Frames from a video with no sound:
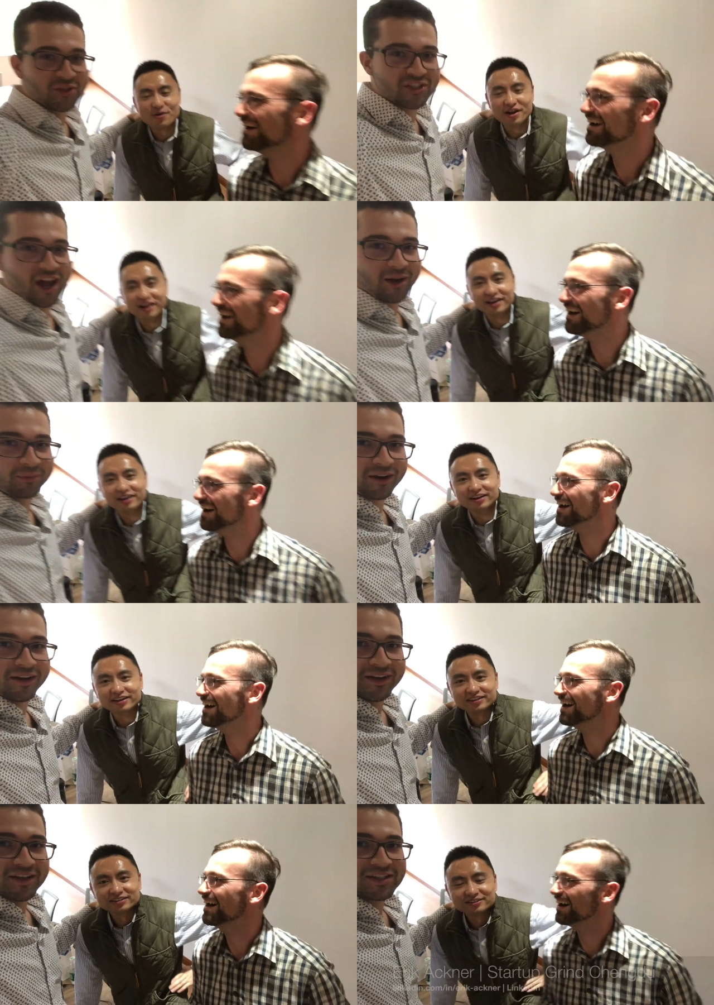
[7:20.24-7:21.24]
Speaker 1: we,
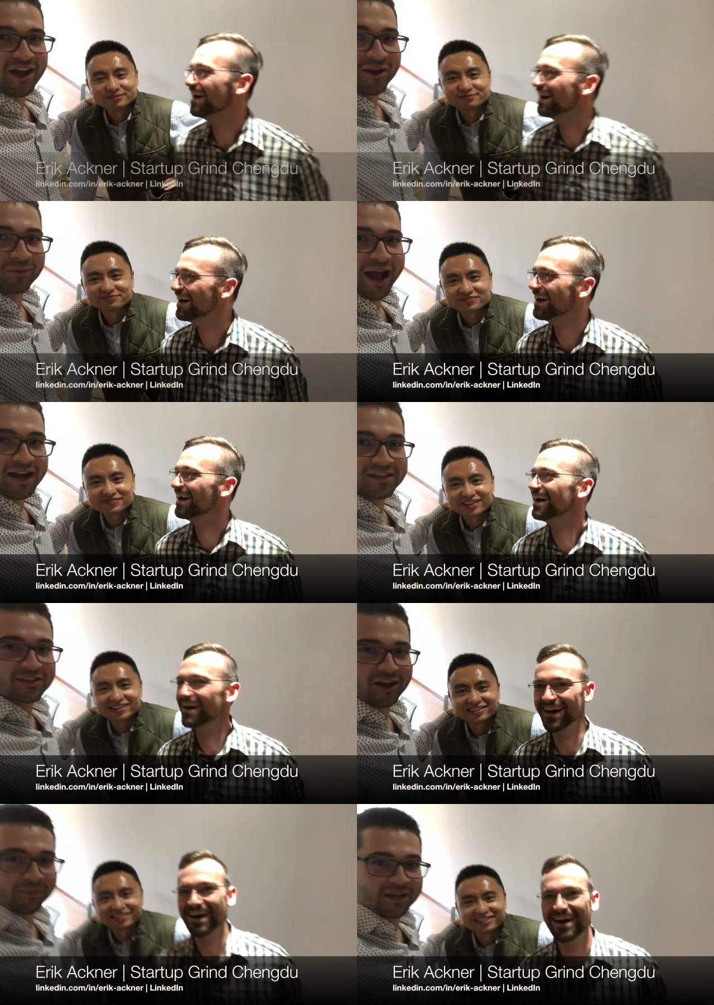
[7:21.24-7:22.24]
startup, startup grind and
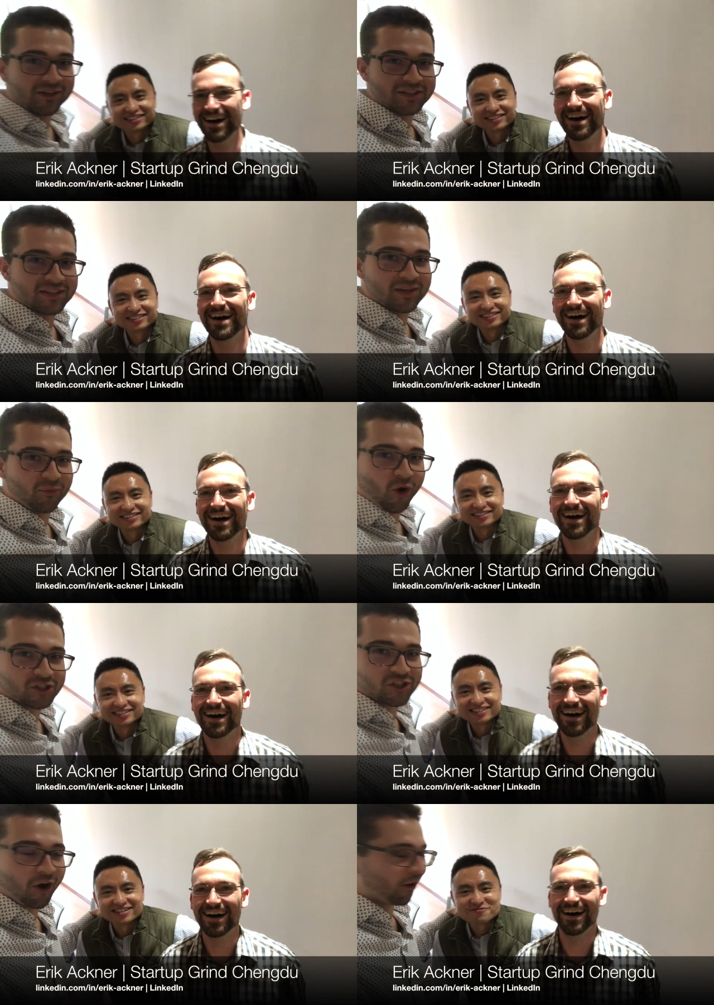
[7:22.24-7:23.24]
startup ecosystem
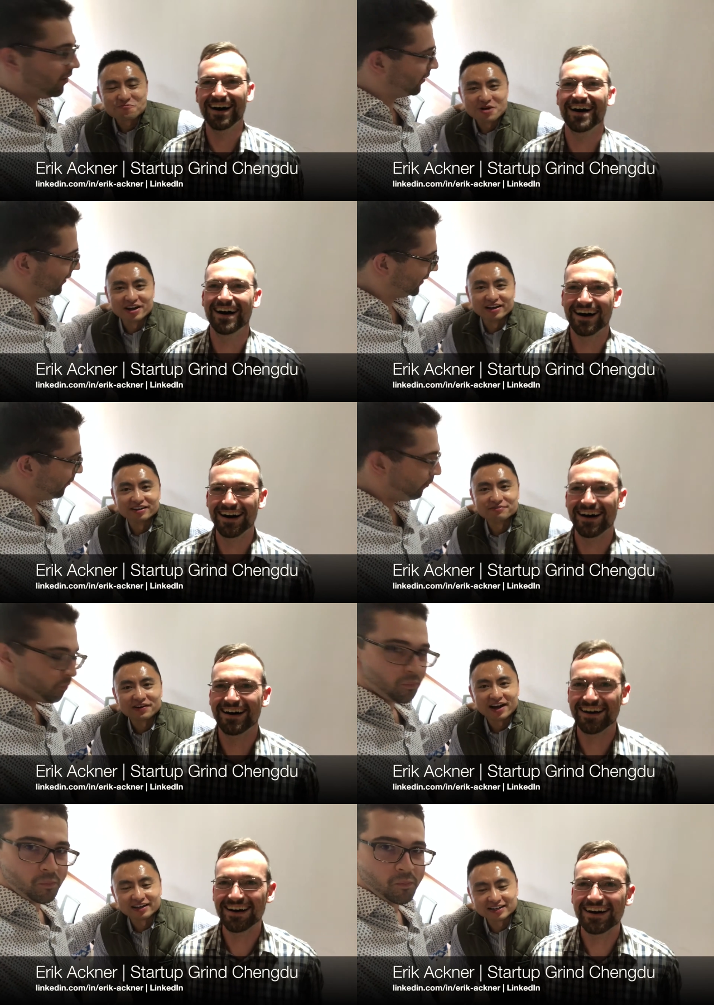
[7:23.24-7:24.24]
rock star. We
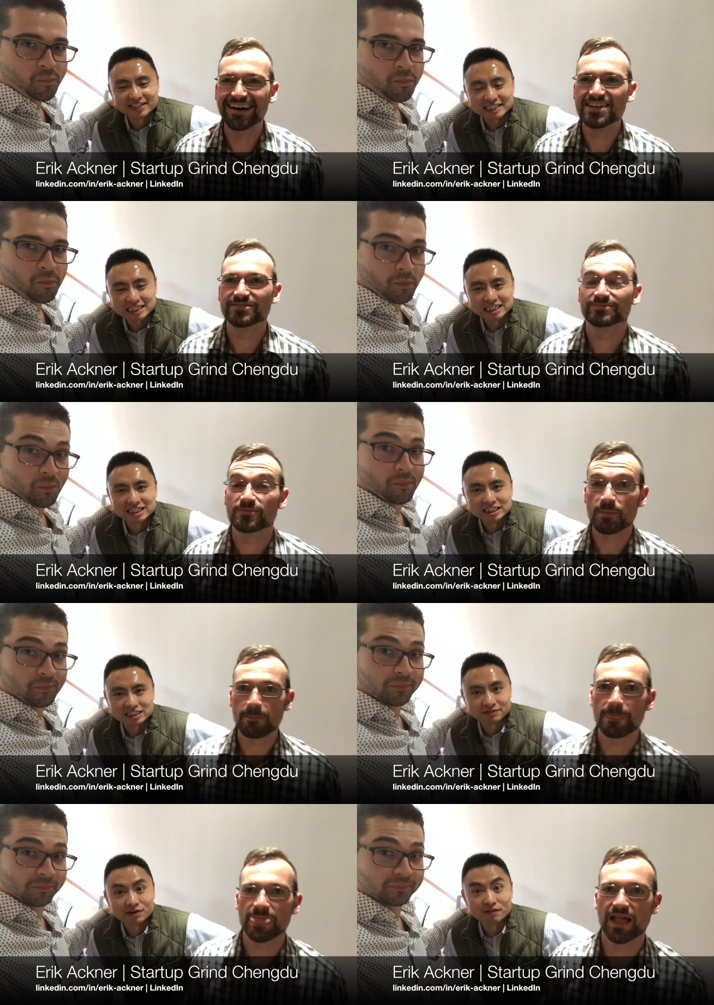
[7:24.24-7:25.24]
invited uh,
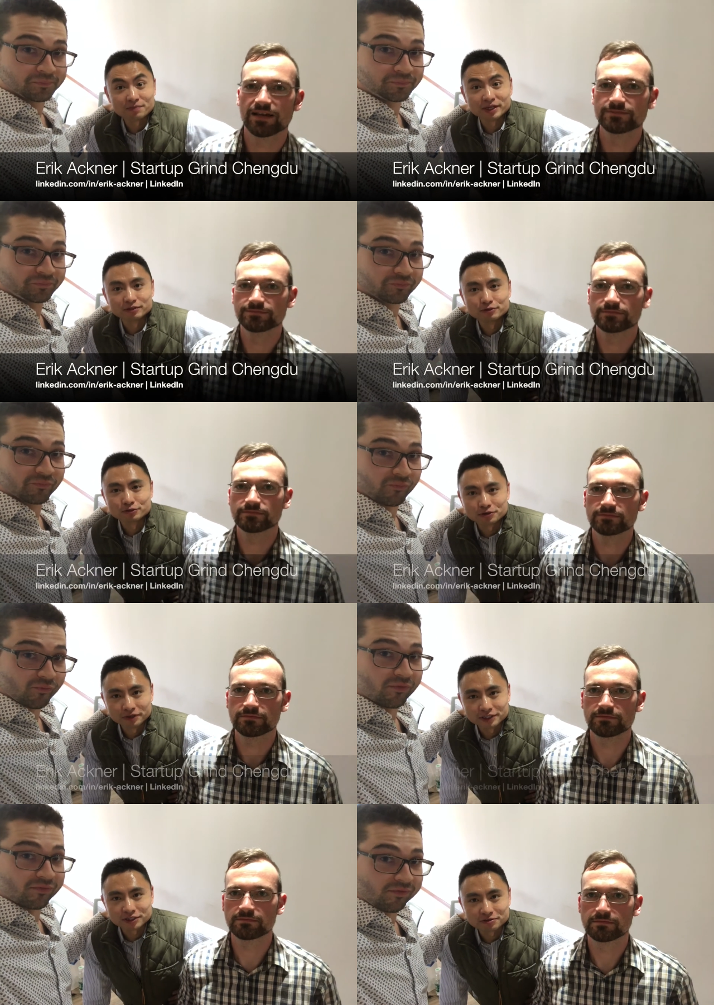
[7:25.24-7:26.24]
Steven Hoffman to
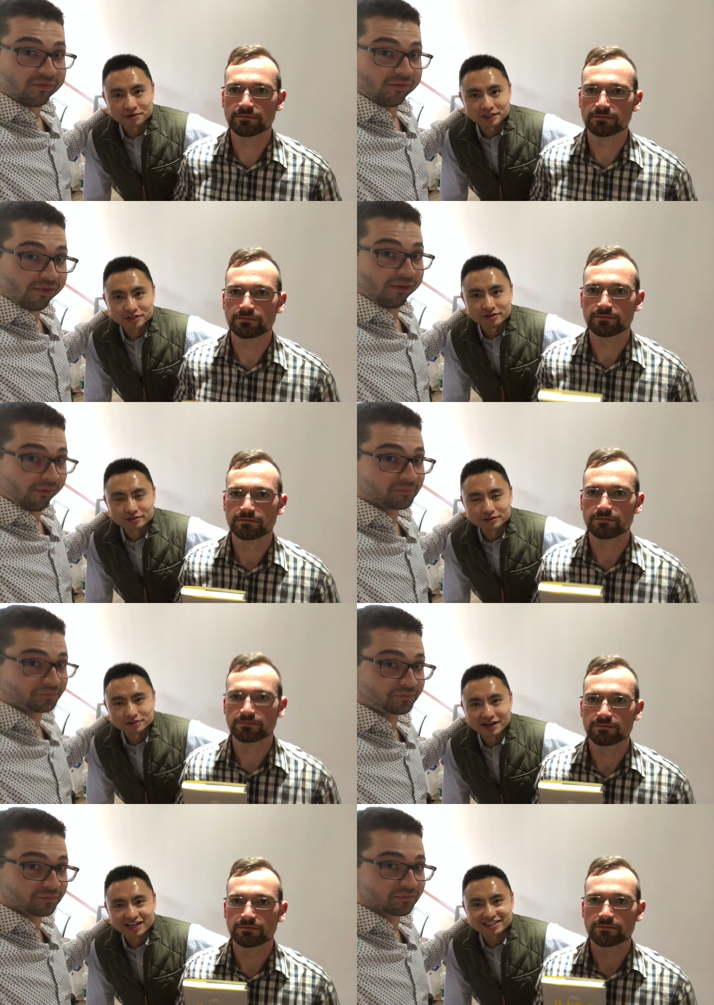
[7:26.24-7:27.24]
join Startup Grind Chengdu.
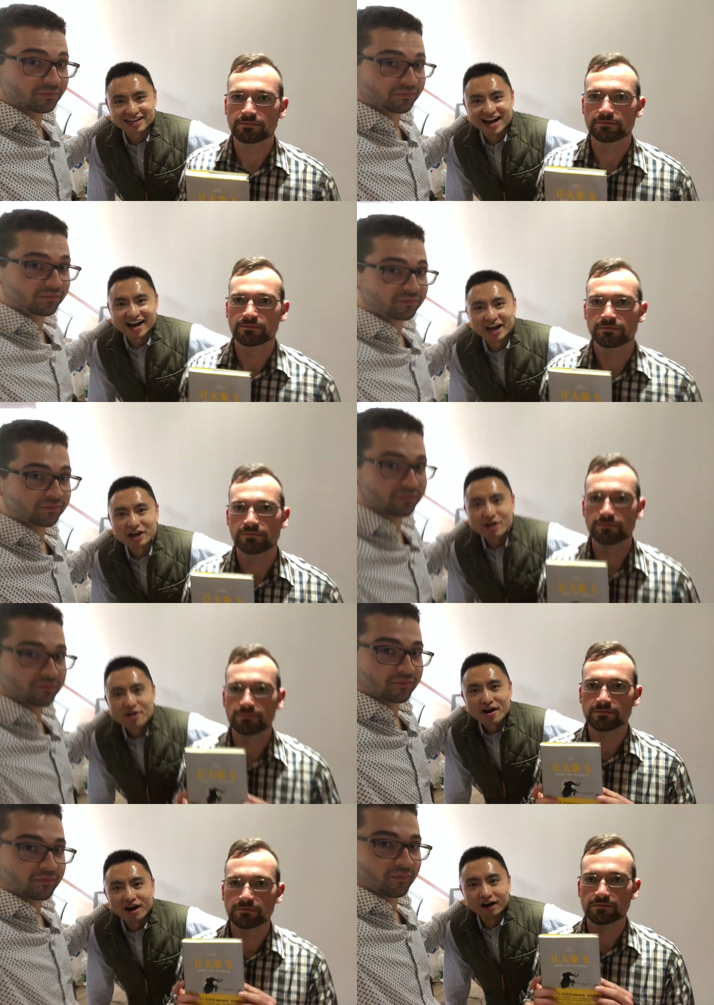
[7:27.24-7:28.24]
So last night,
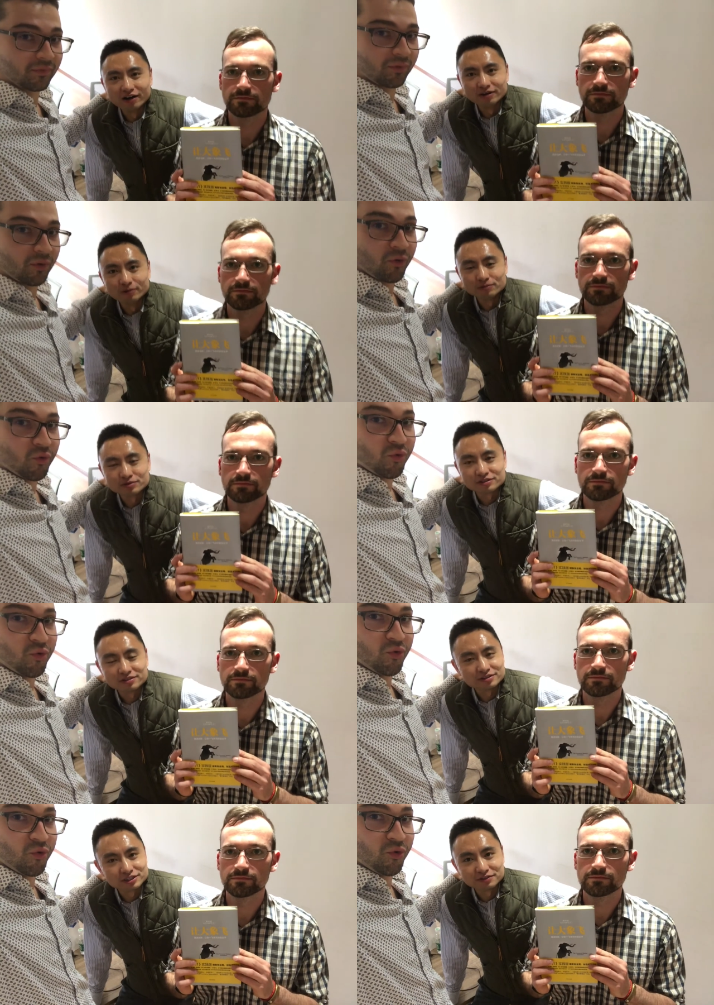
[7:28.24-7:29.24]

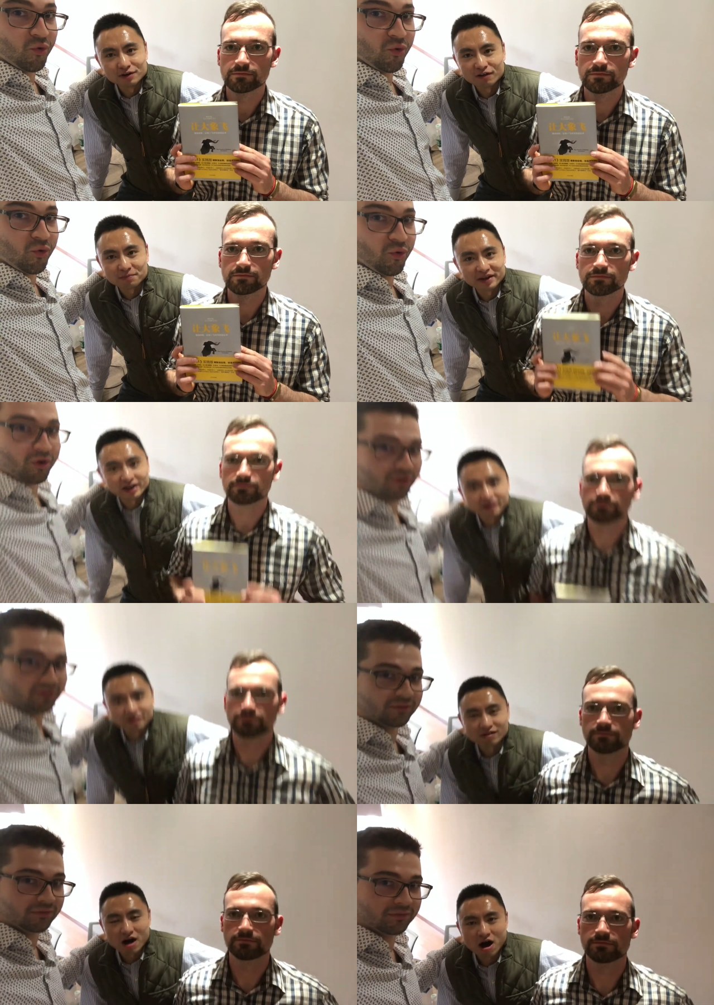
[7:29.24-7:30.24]
um, Steven Hoffman had
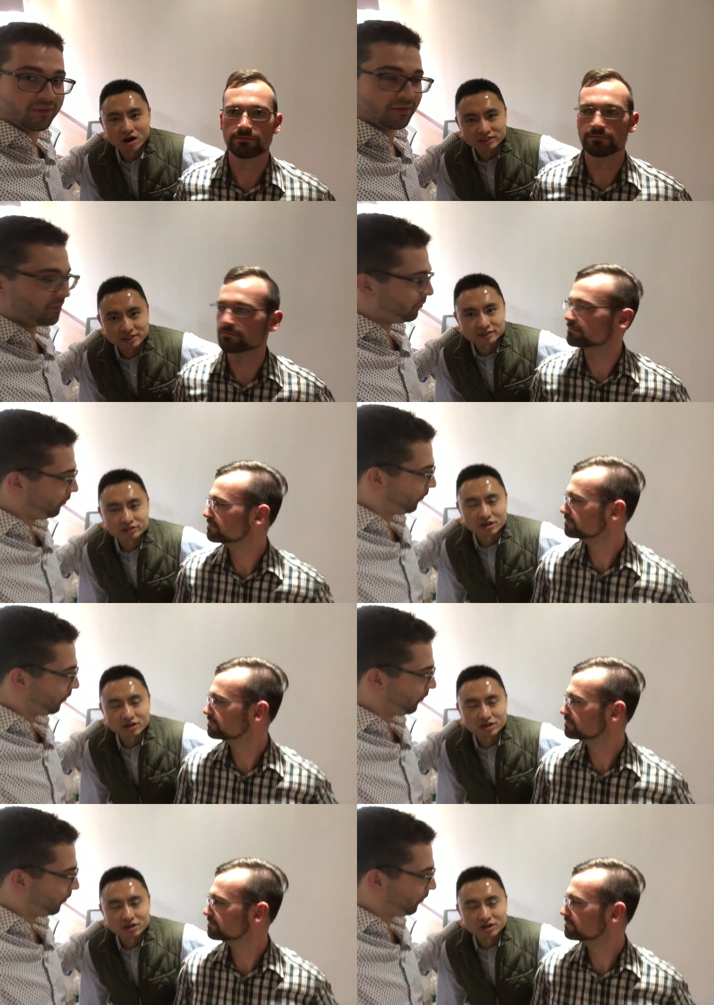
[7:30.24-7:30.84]
an awesome